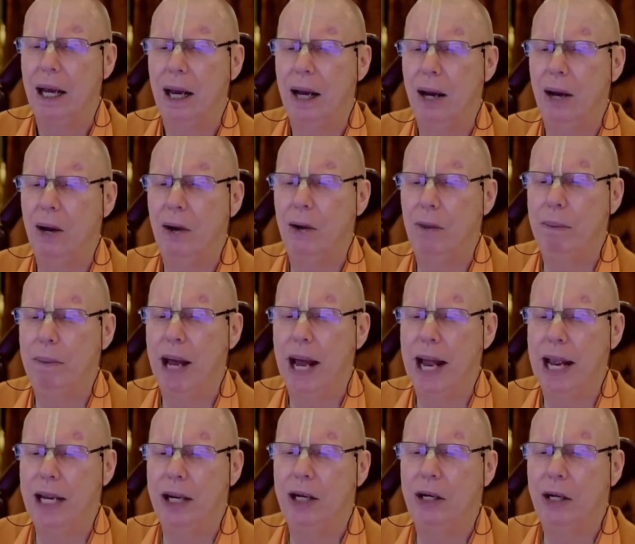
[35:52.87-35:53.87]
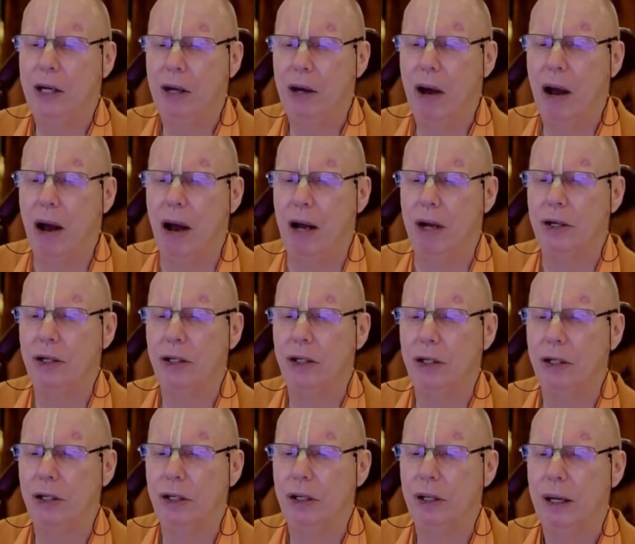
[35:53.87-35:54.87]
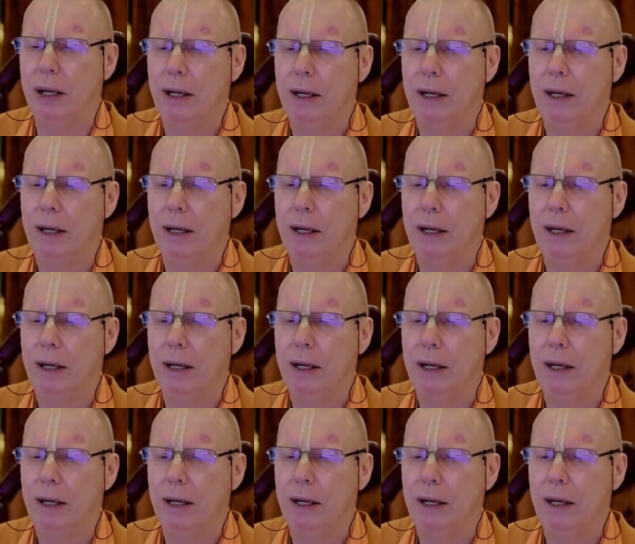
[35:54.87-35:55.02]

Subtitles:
Oh my gosh.